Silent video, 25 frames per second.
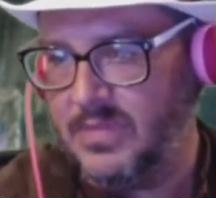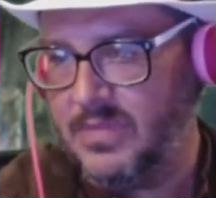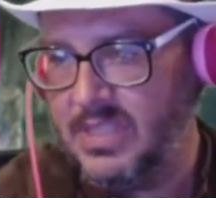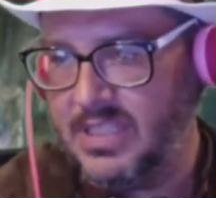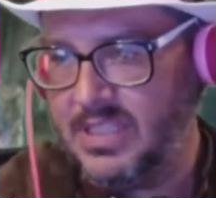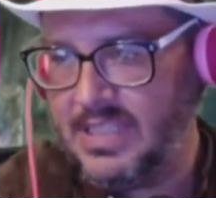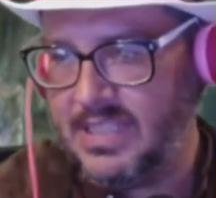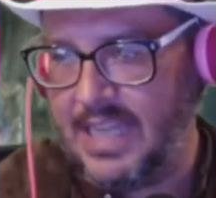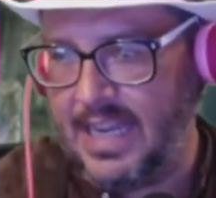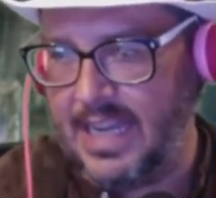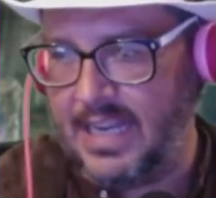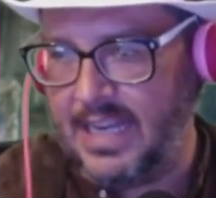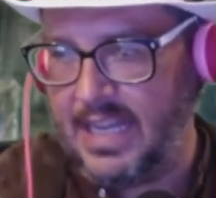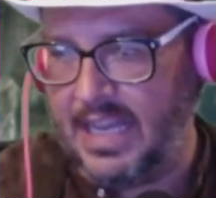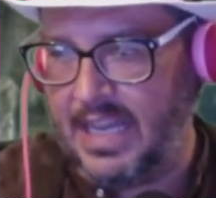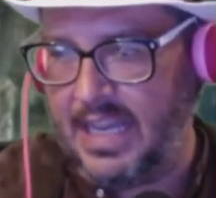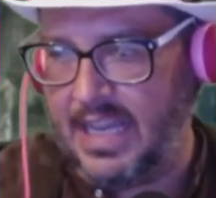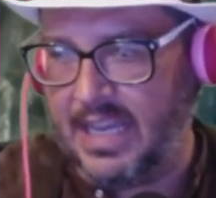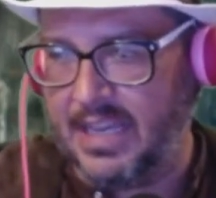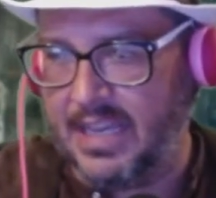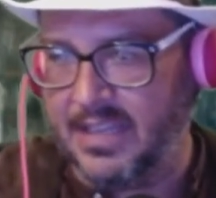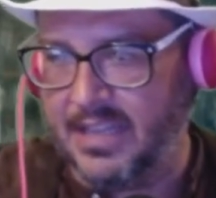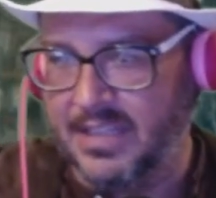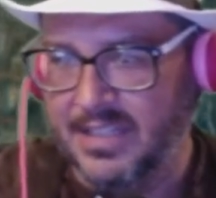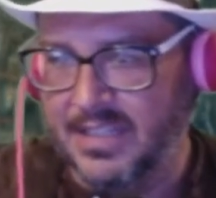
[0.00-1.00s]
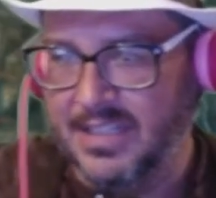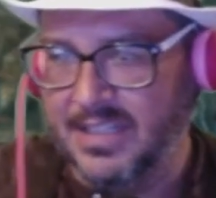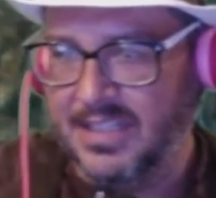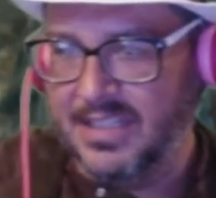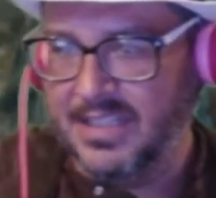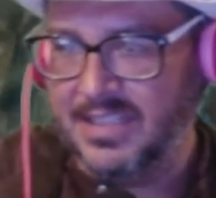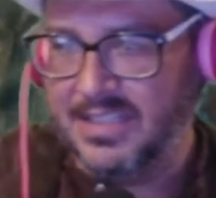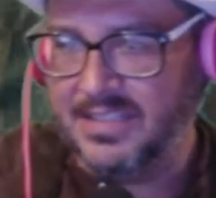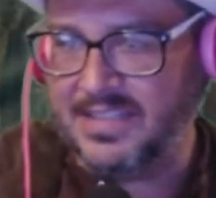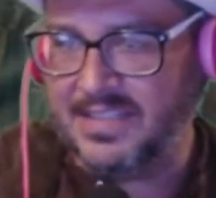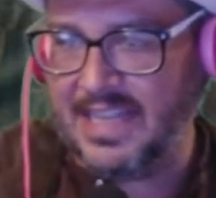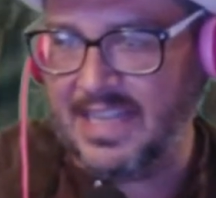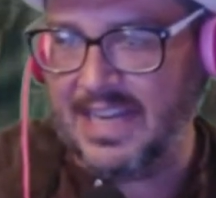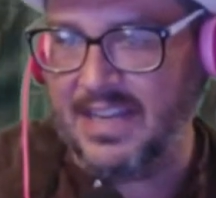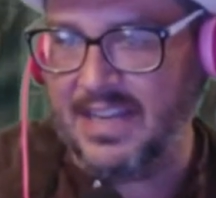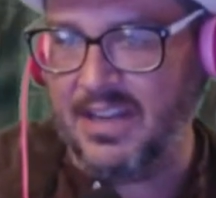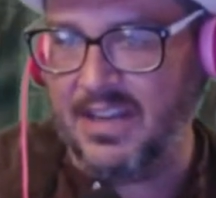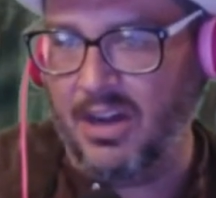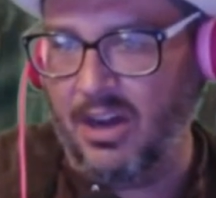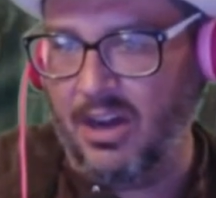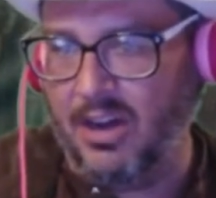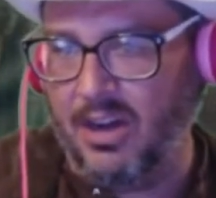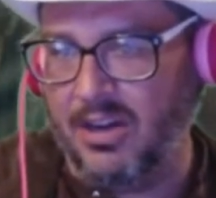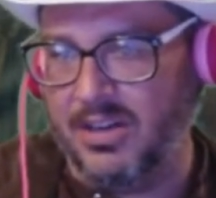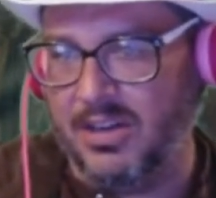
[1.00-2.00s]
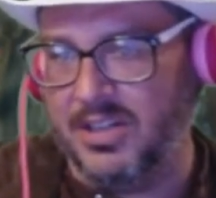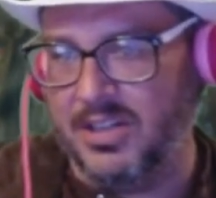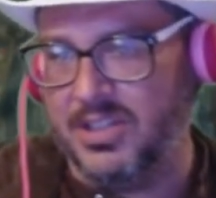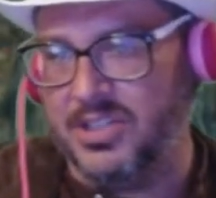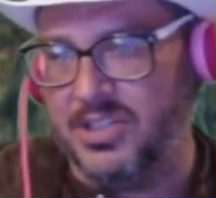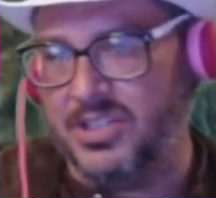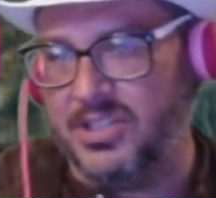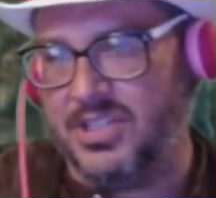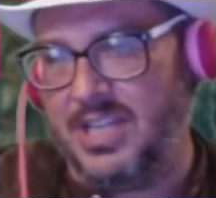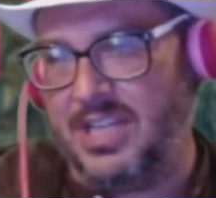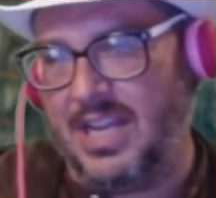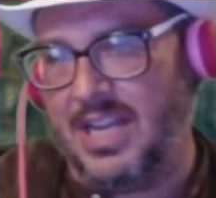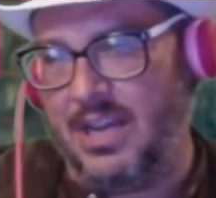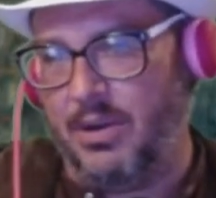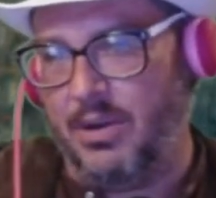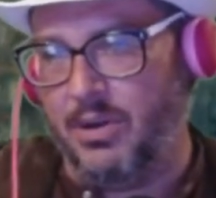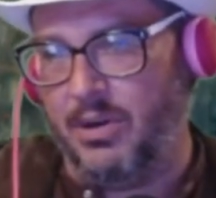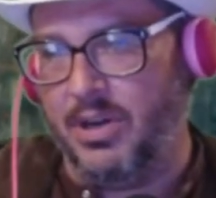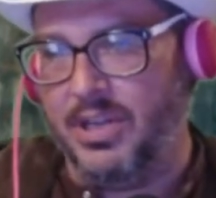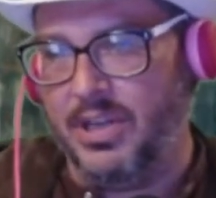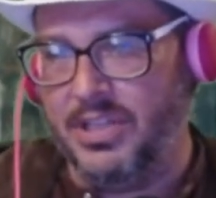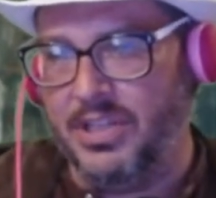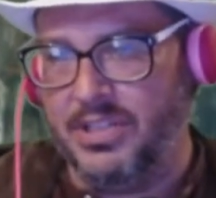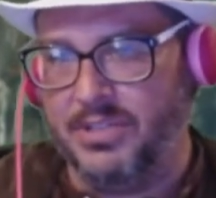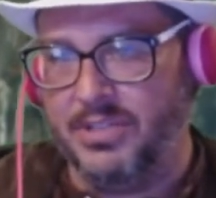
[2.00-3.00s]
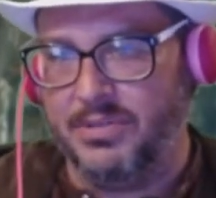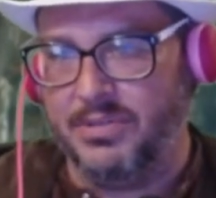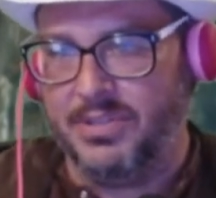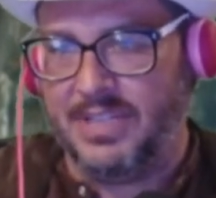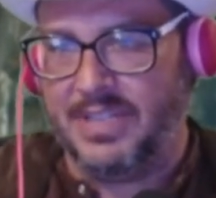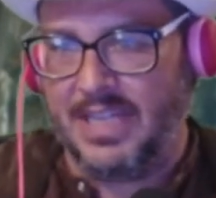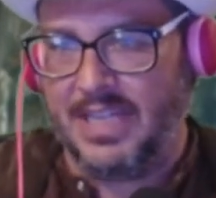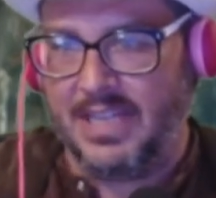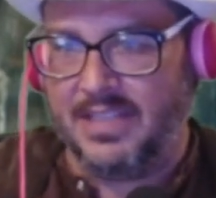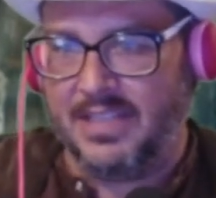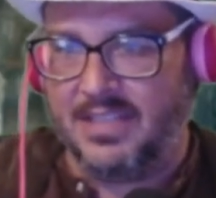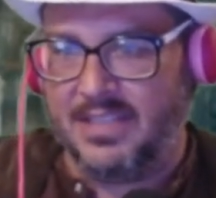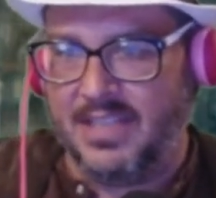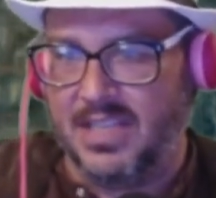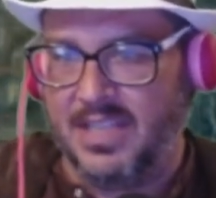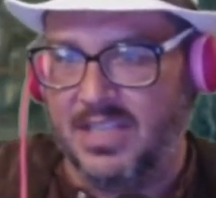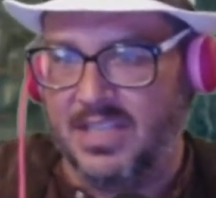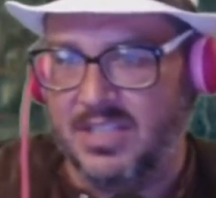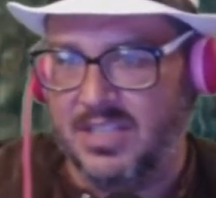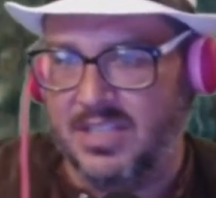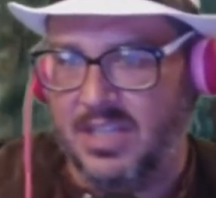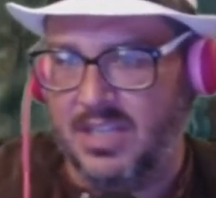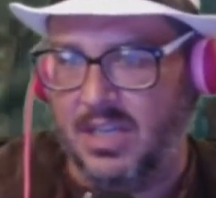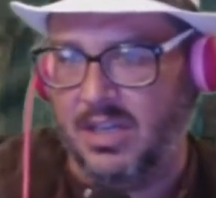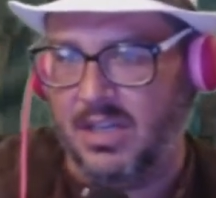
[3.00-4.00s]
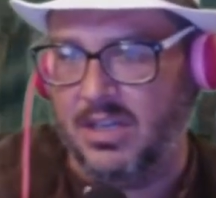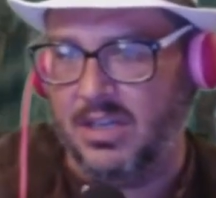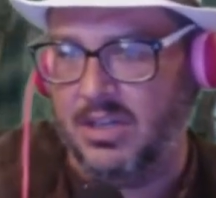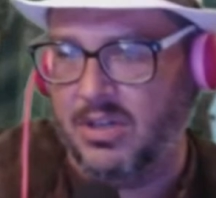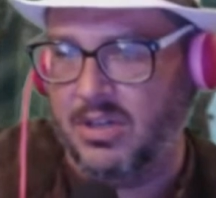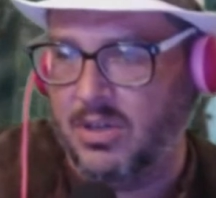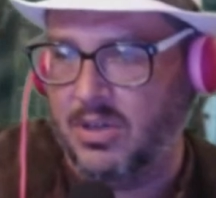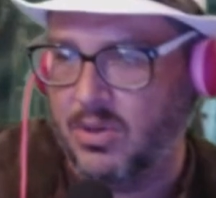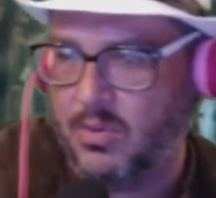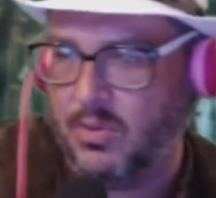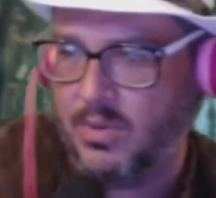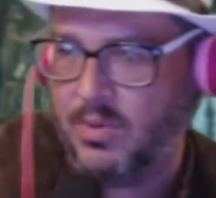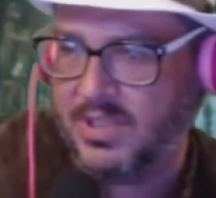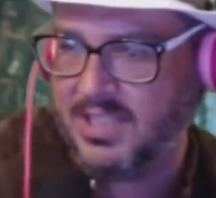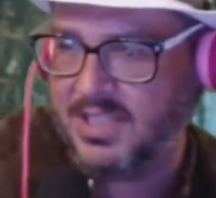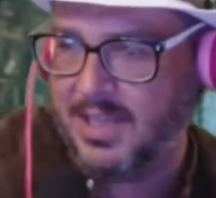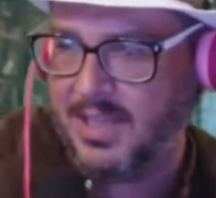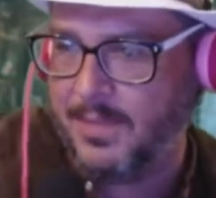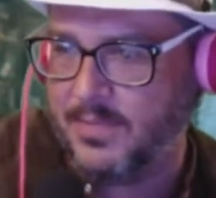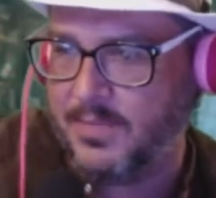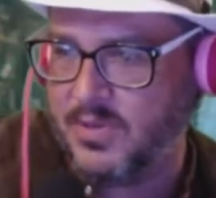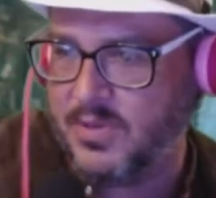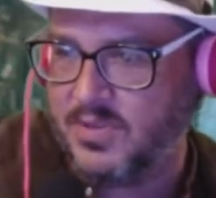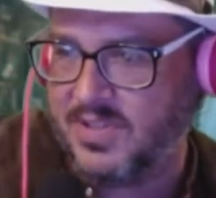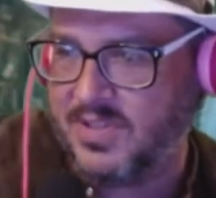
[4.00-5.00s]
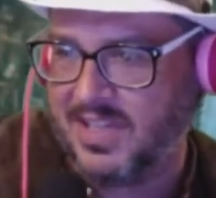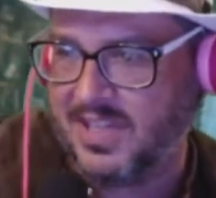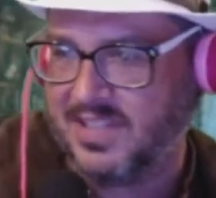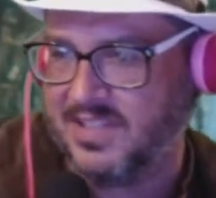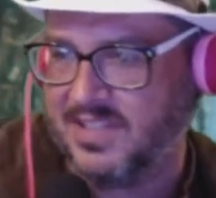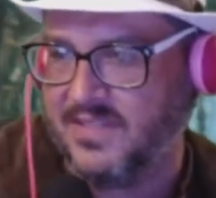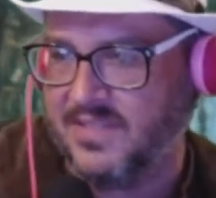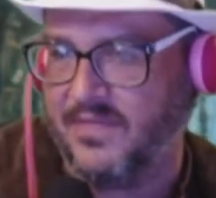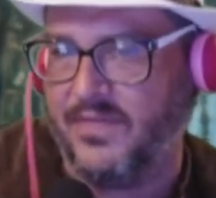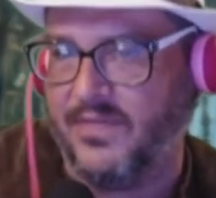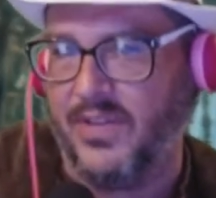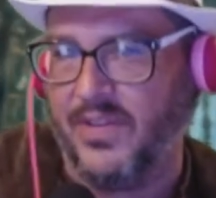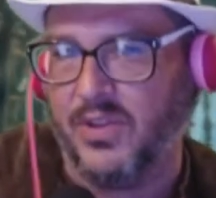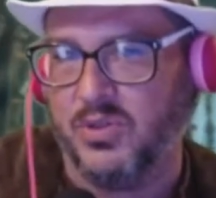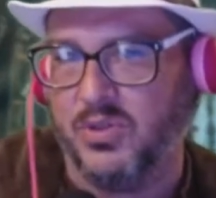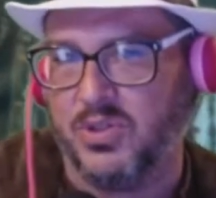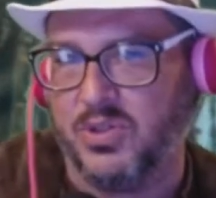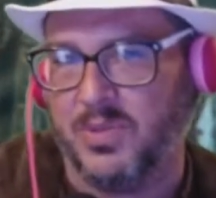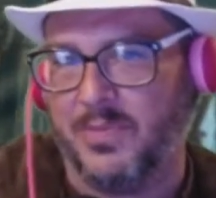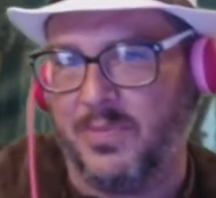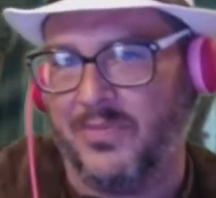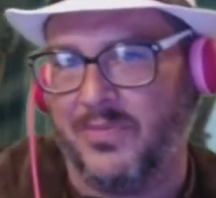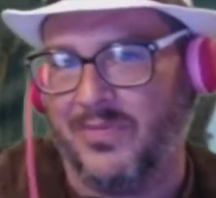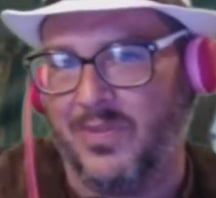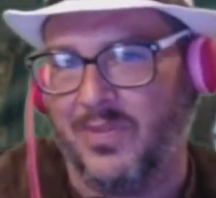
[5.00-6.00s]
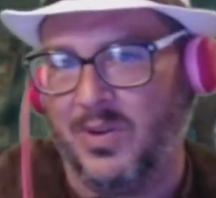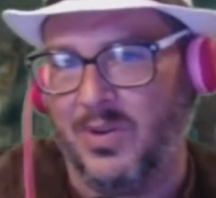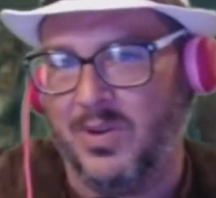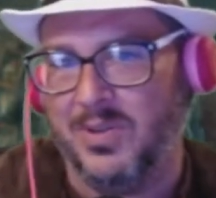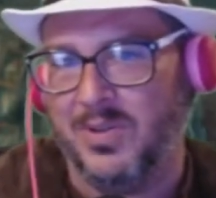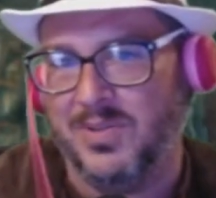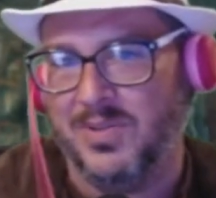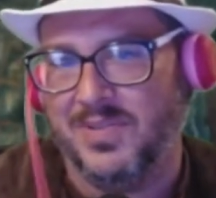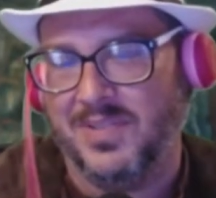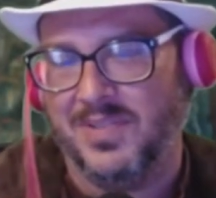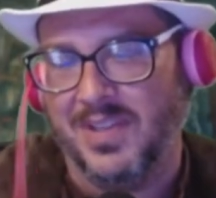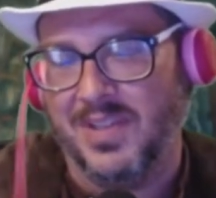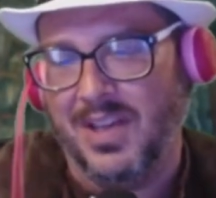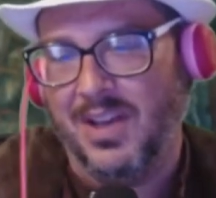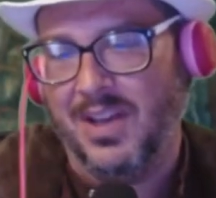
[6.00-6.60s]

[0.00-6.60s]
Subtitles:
Danny Orange, how are you doing? Danny says, uh-oh, what's up, you sexy fellowship of nerds?